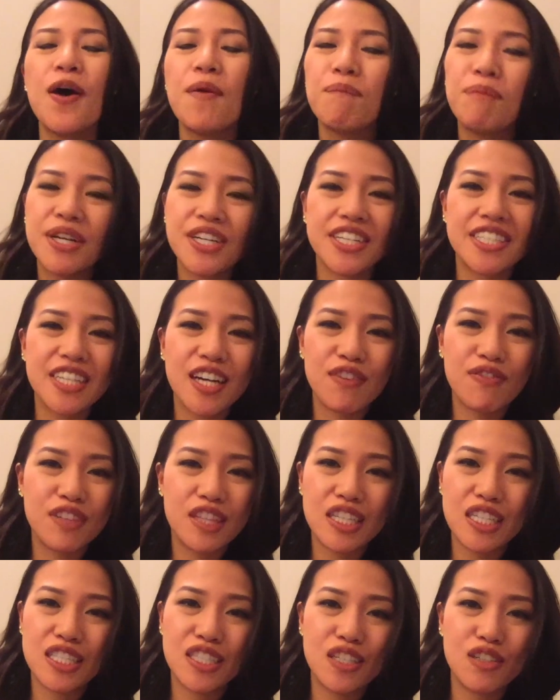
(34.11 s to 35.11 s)
put yourself in
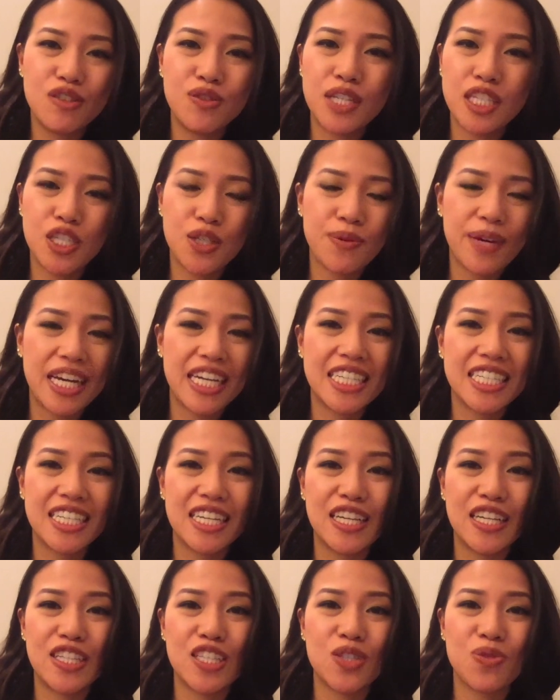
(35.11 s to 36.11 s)
these new
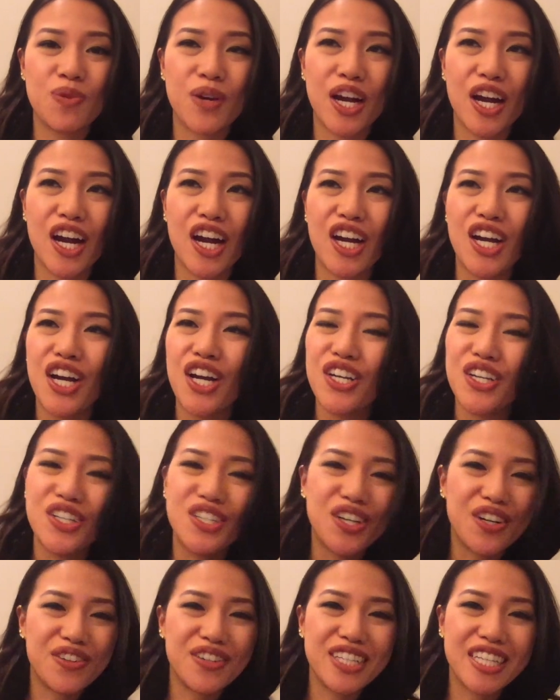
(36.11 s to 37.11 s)
situations where you
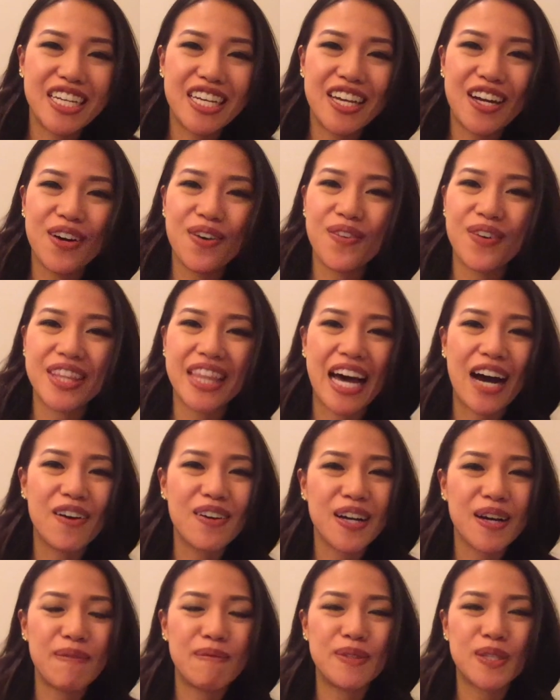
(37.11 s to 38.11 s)
don't really know what the
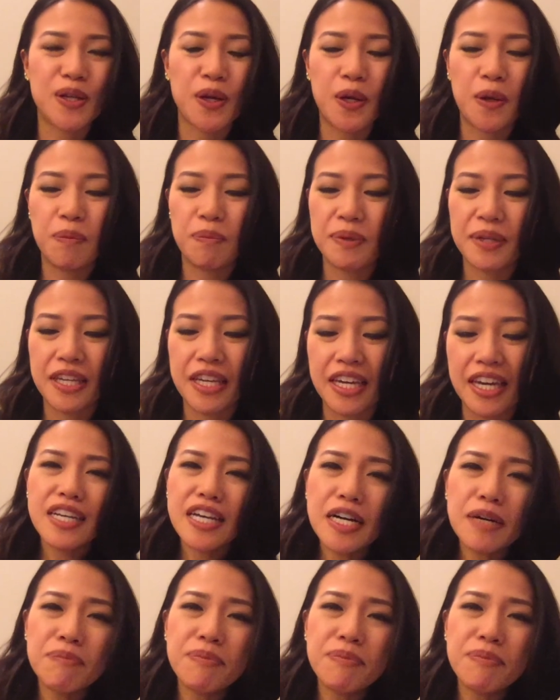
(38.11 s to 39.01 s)
outcome is going to be.